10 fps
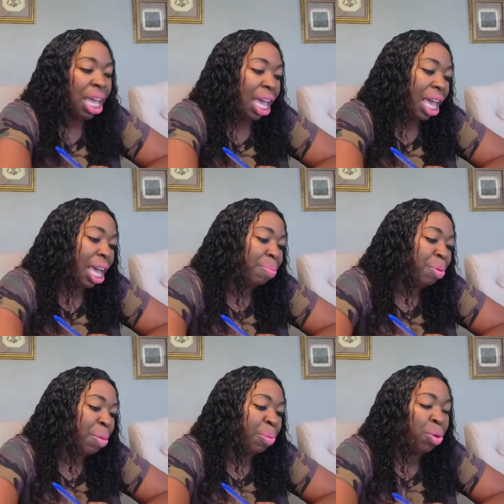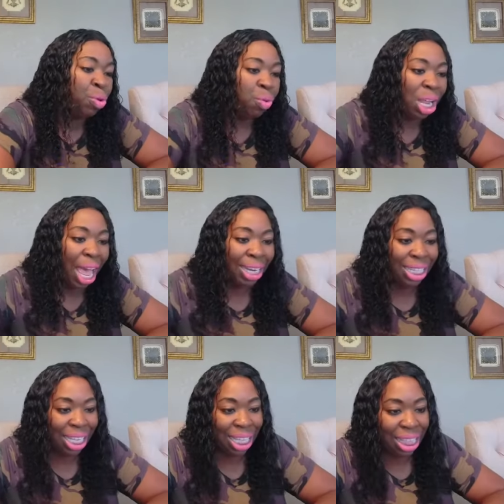And people who would like
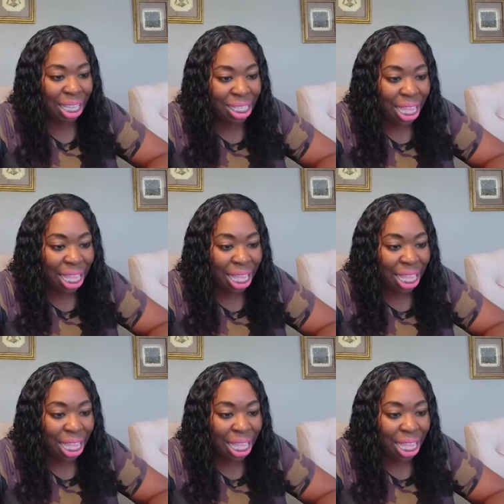to get these,